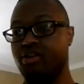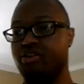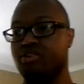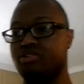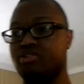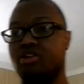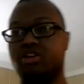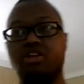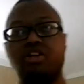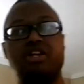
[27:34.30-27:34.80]

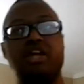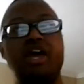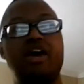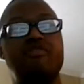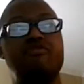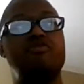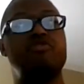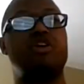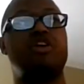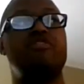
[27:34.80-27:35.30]
So the
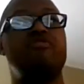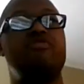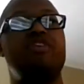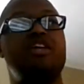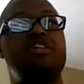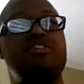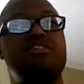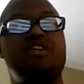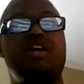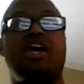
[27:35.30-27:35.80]
devil
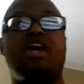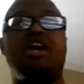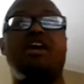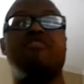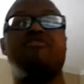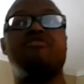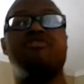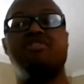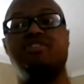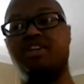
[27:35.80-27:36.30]
convinced
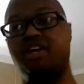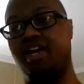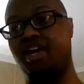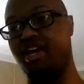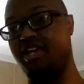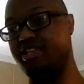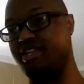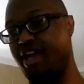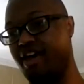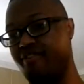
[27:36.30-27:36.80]
Eve to
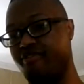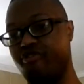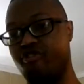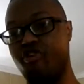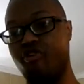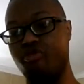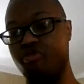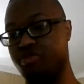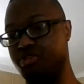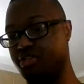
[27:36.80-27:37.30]
eat that
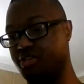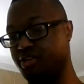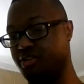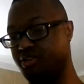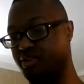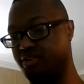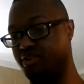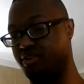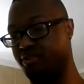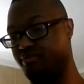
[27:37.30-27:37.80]
fruit.
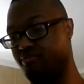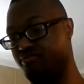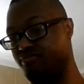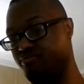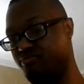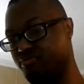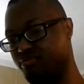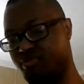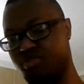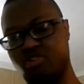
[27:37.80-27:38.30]

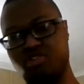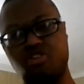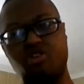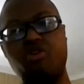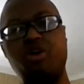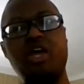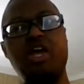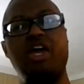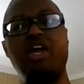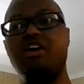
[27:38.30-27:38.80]

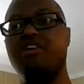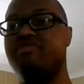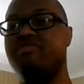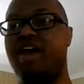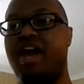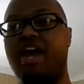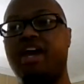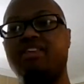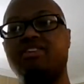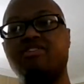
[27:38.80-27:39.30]
So Eve
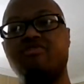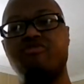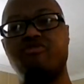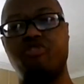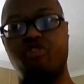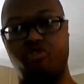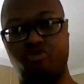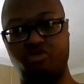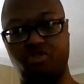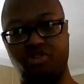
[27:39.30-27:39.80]
ate the
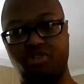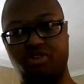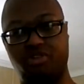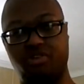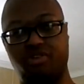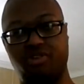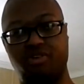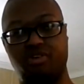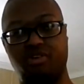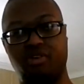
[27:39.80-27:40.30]
fruit,
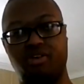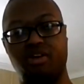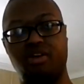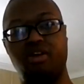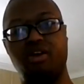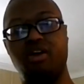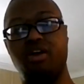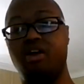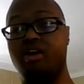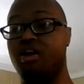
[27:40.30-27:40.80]

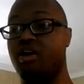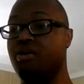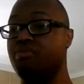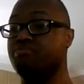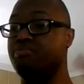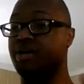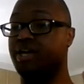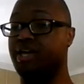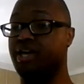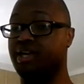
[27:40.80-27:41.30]

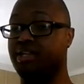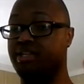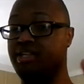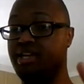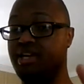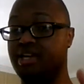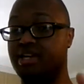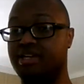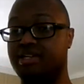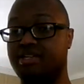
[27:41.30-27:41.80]
but get
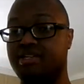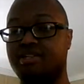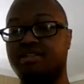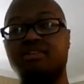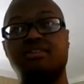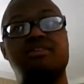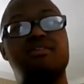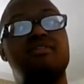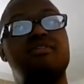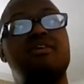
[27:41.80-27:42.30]

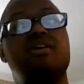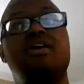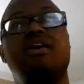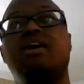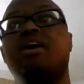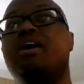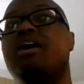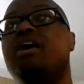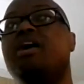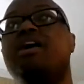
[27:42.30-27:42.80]
this
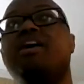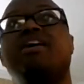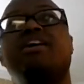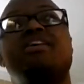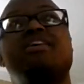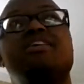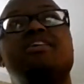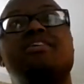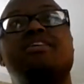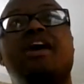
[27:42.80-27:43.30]

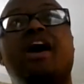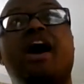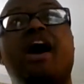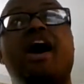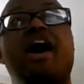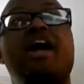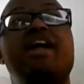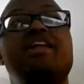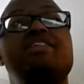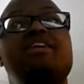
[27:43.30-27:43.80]

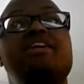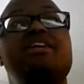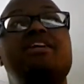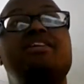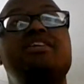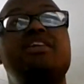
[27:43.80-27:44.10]
God did